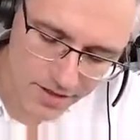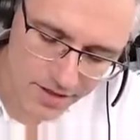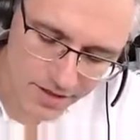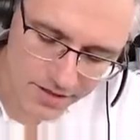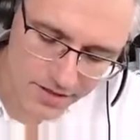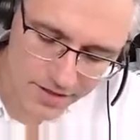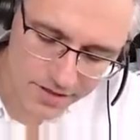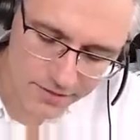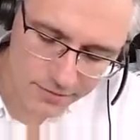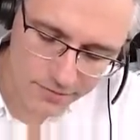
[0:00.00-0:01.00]
it
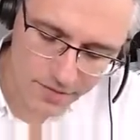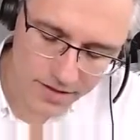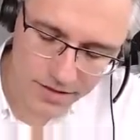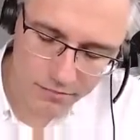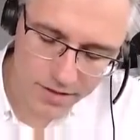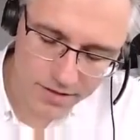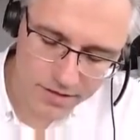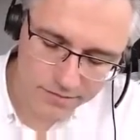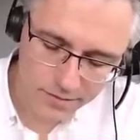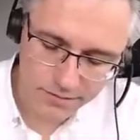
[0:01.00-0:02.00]
has to pay
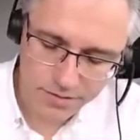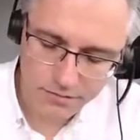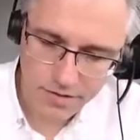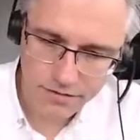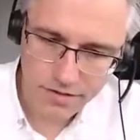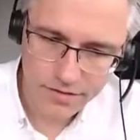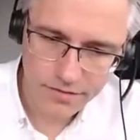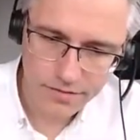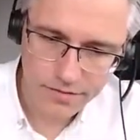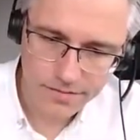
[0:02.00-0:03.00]
relative to its
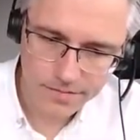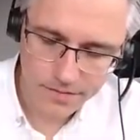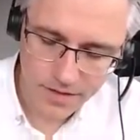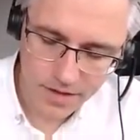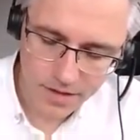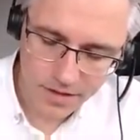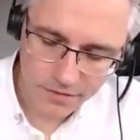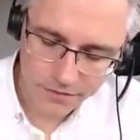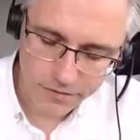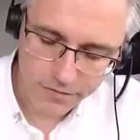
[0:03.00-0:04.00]
revenue. And
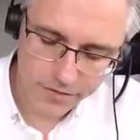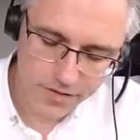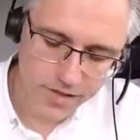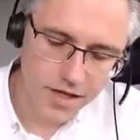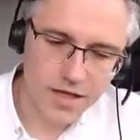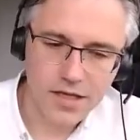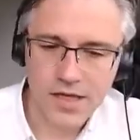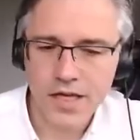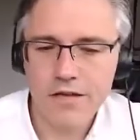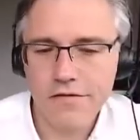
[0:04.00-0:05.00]
of course,
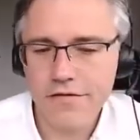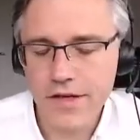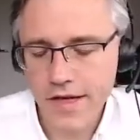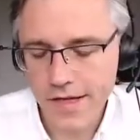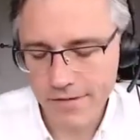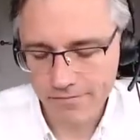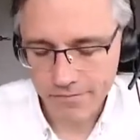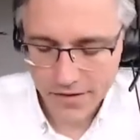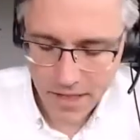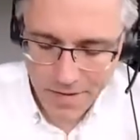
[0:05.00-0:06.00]
if
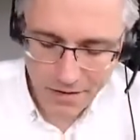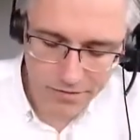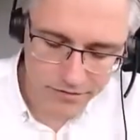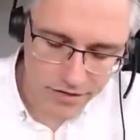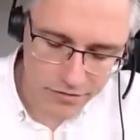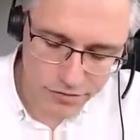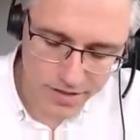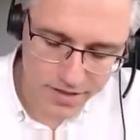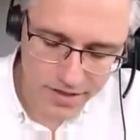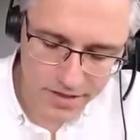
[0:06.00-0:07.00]
the amount of
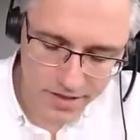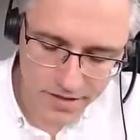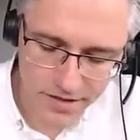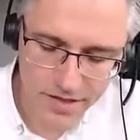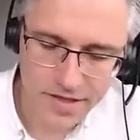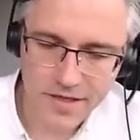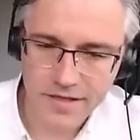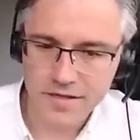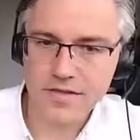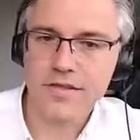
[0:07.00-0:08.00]
interest here
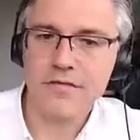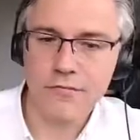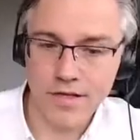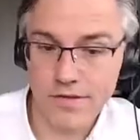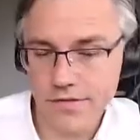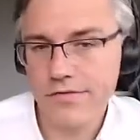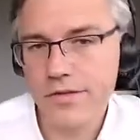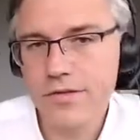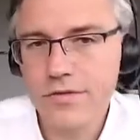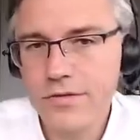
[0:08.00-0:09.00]
is relative
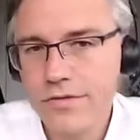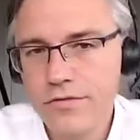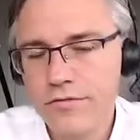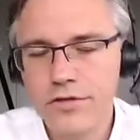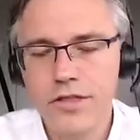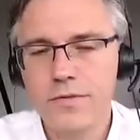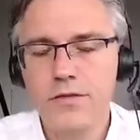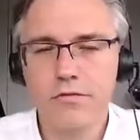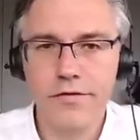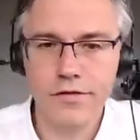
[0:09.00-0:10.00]
to GDP or
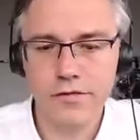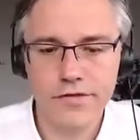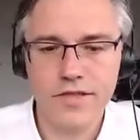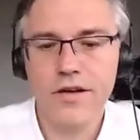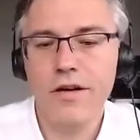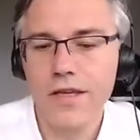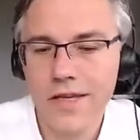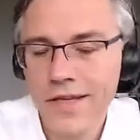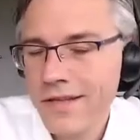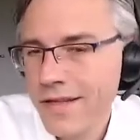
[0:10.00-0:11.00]
revenue, if it's
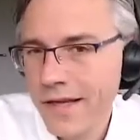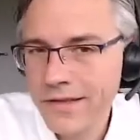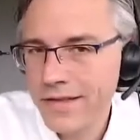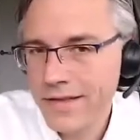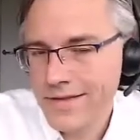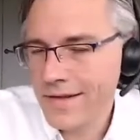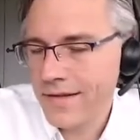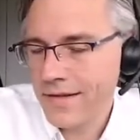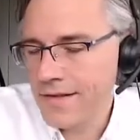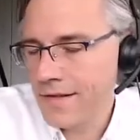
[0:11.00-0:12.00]
higher, then it's
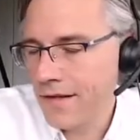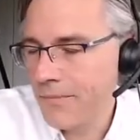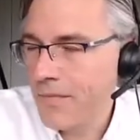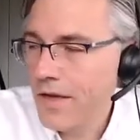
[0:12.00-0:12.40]
a